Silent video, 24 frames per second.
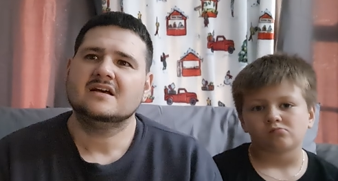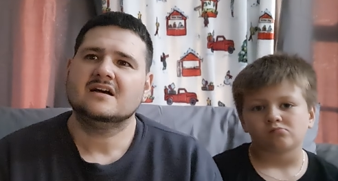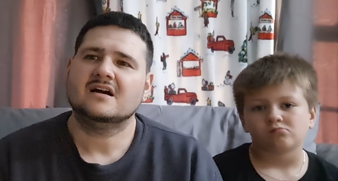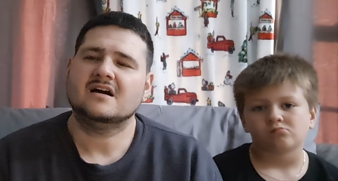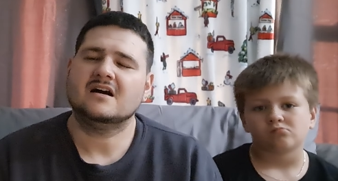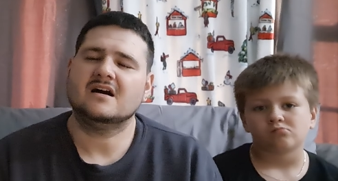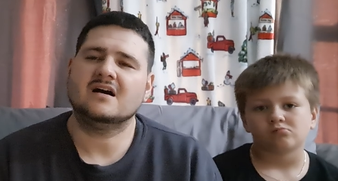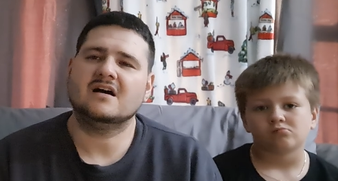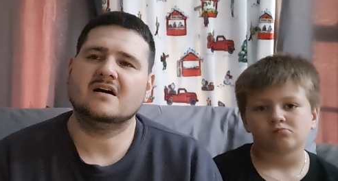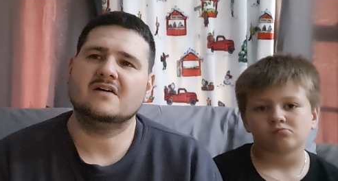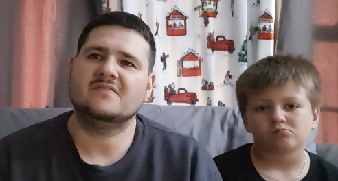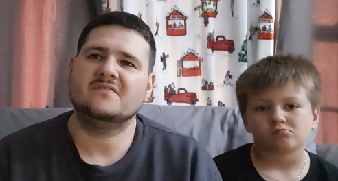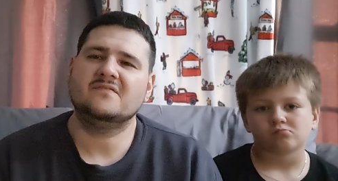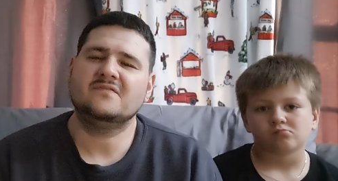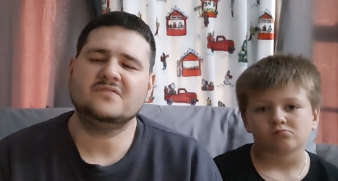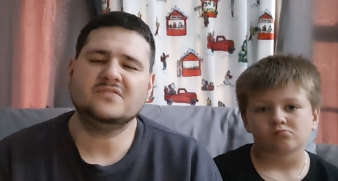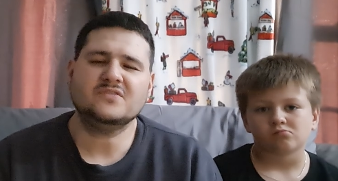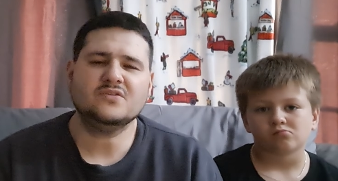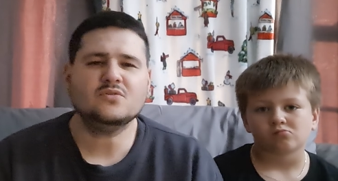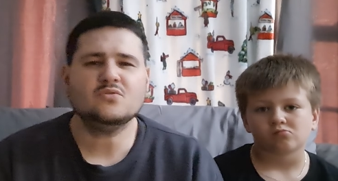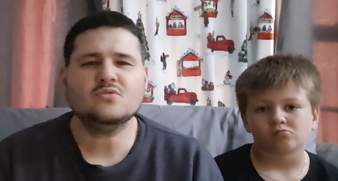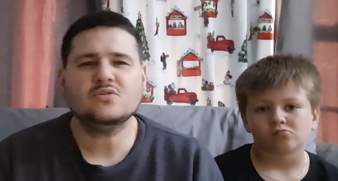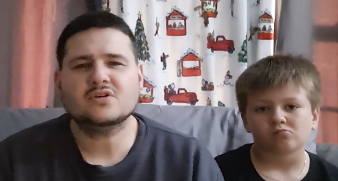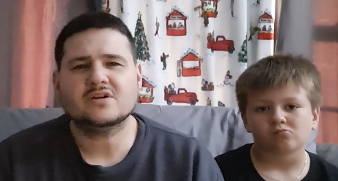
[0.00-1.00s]
Speaker 1: A uh,
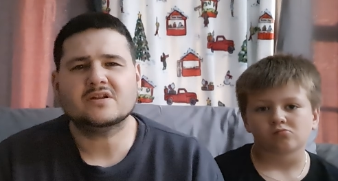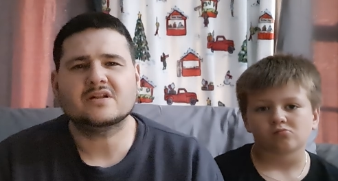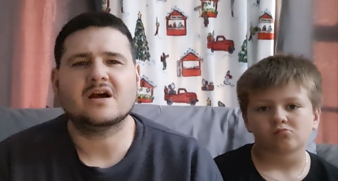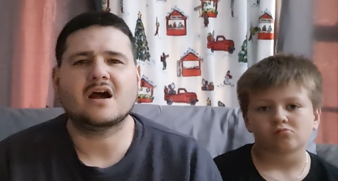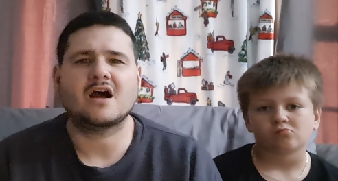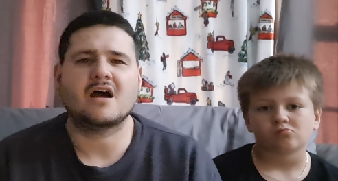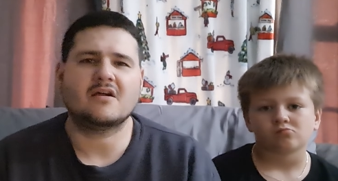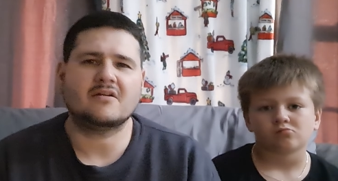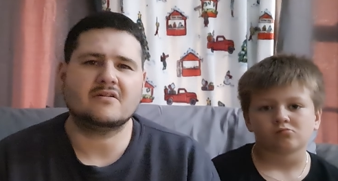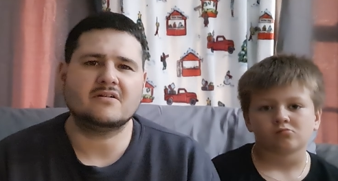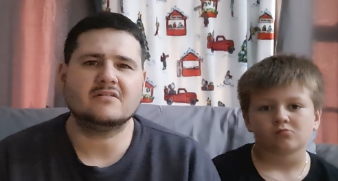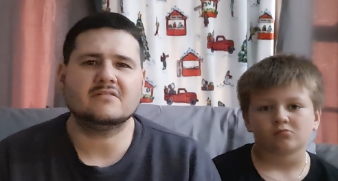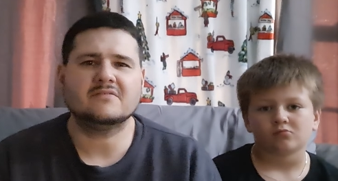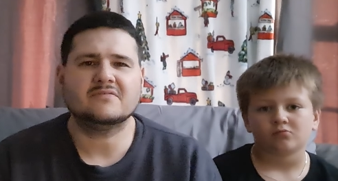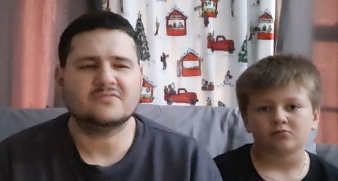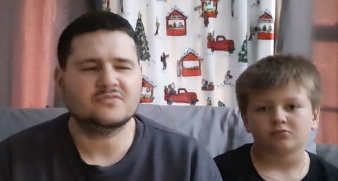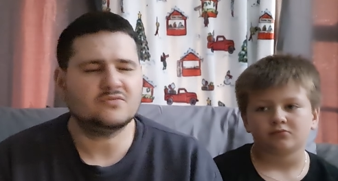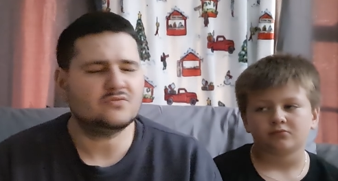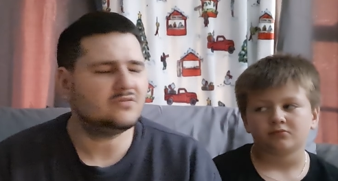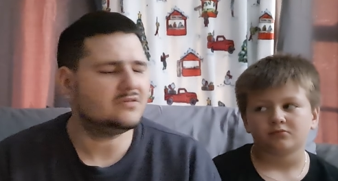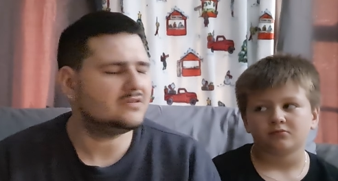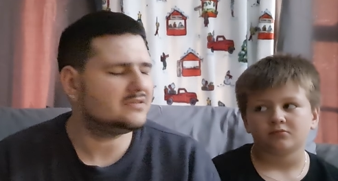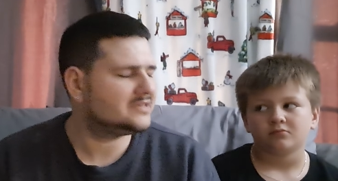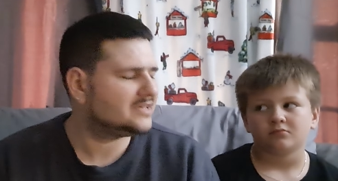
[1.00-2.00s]
few good horror, a few
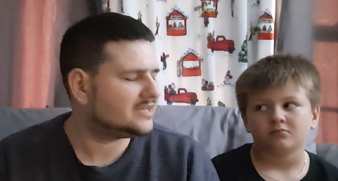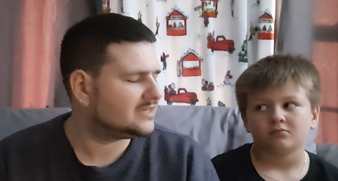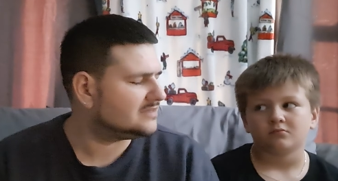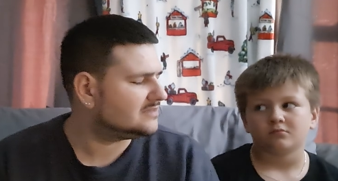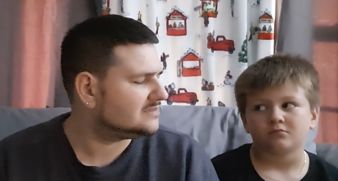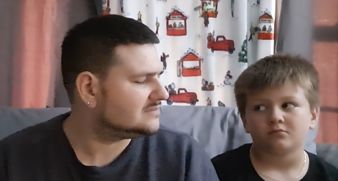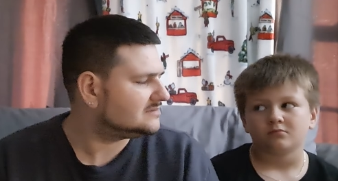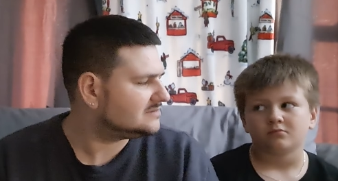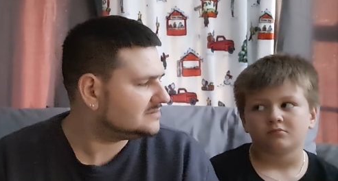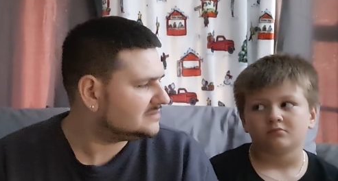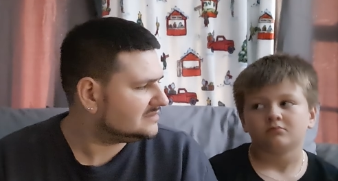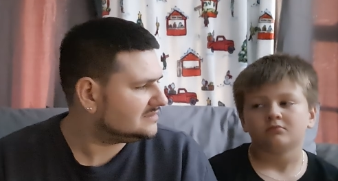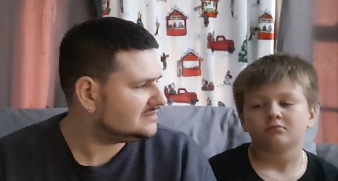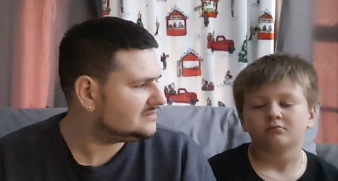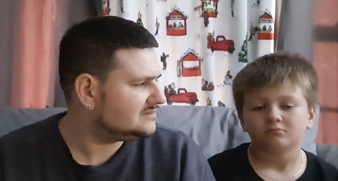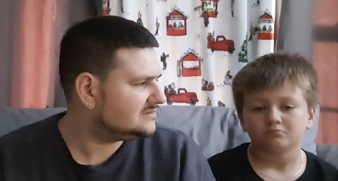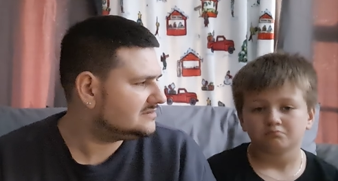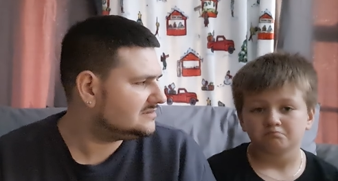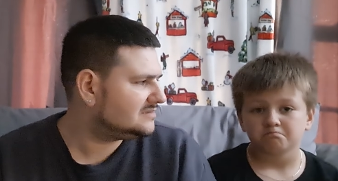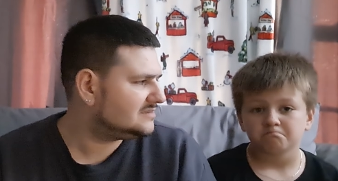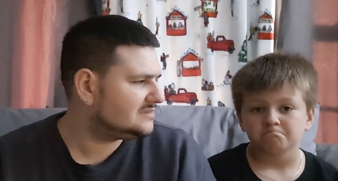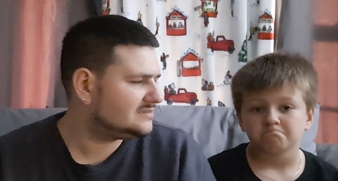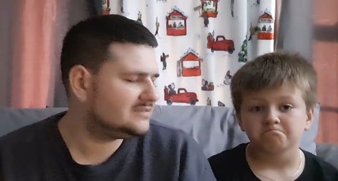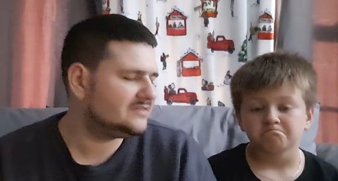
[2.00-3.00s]
good killing scenes.
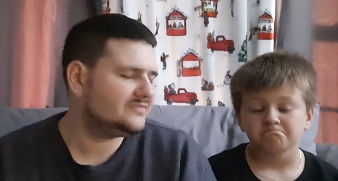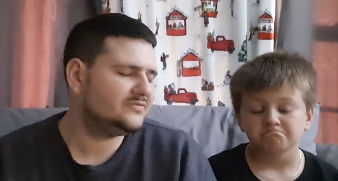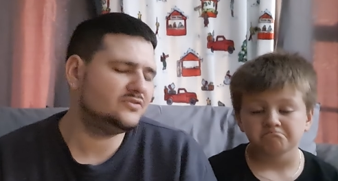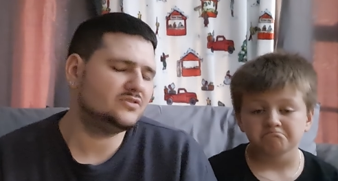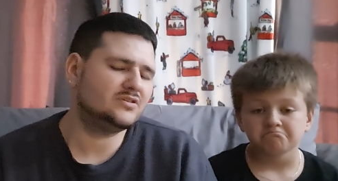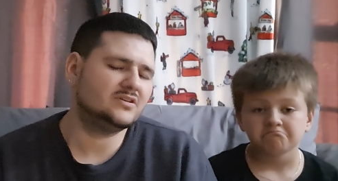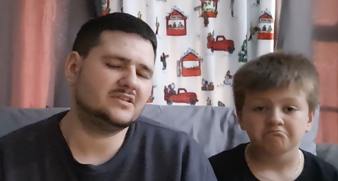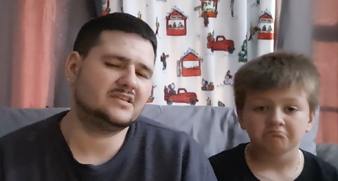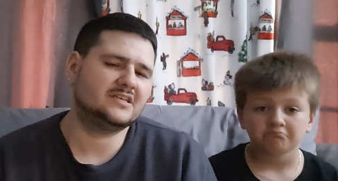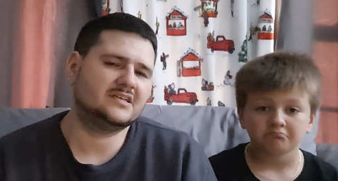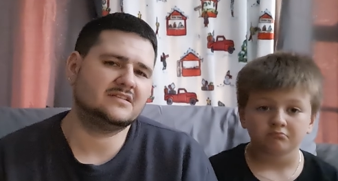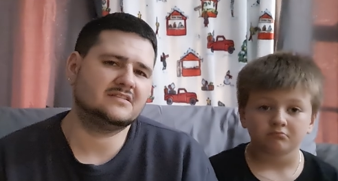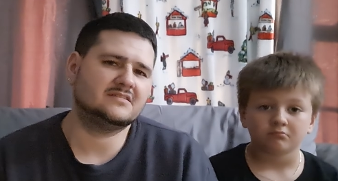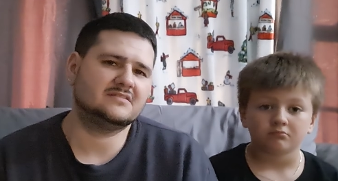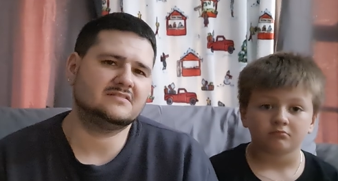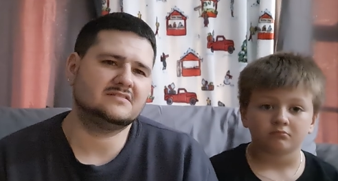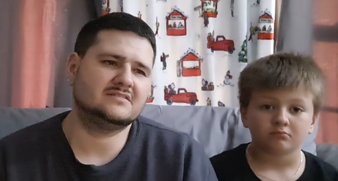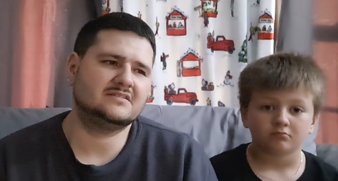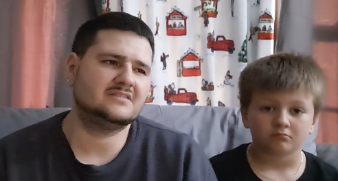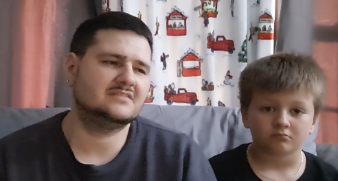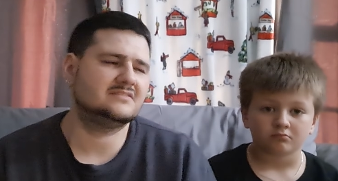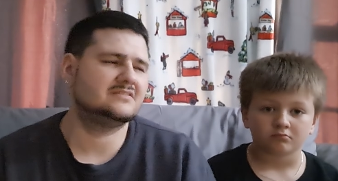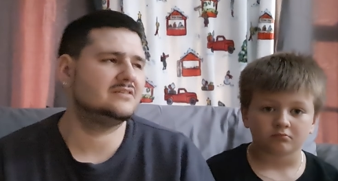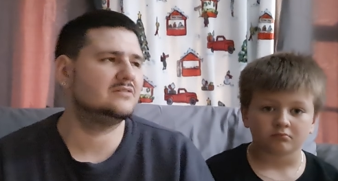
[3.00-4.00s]
Yeah, there's a few good killing
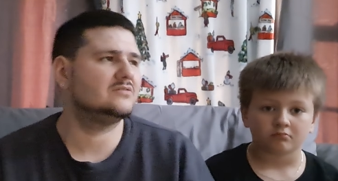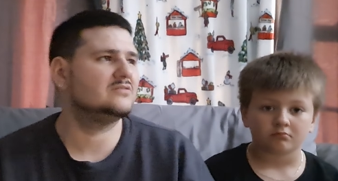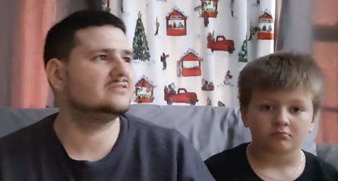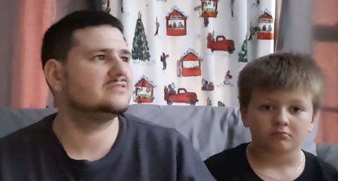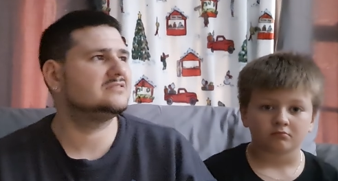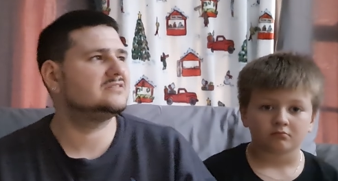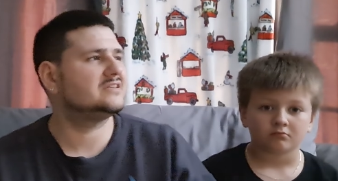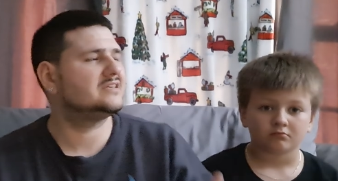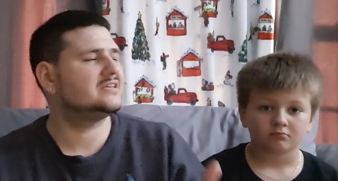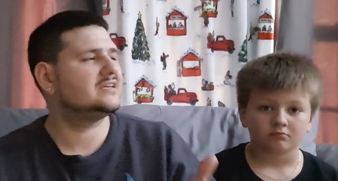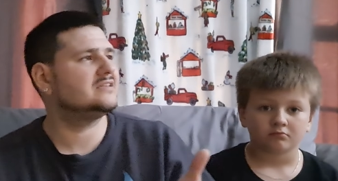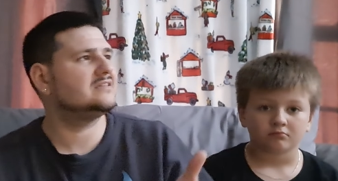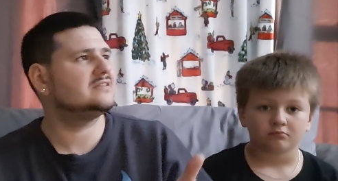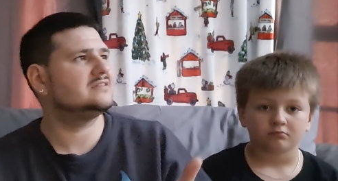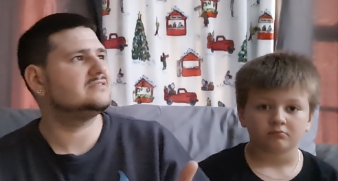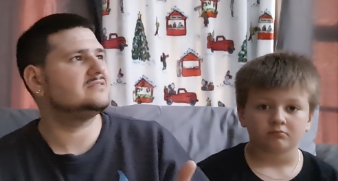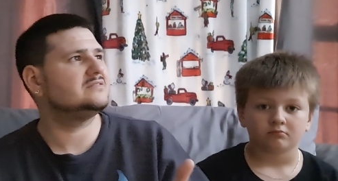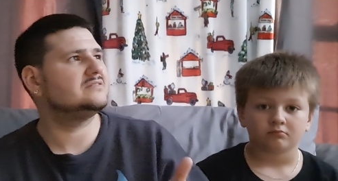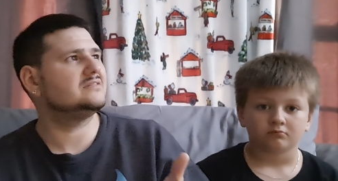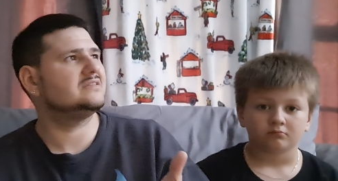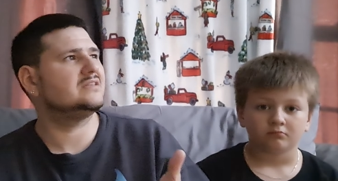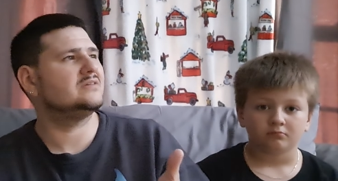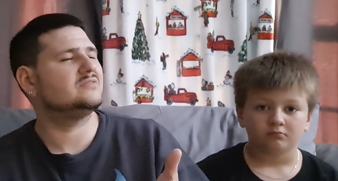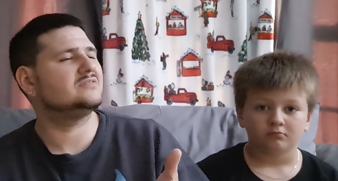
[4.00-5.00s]
scenes. There was the killing.
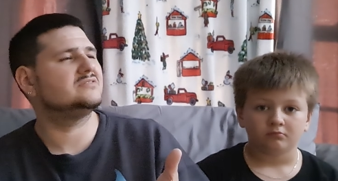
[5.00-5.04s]
There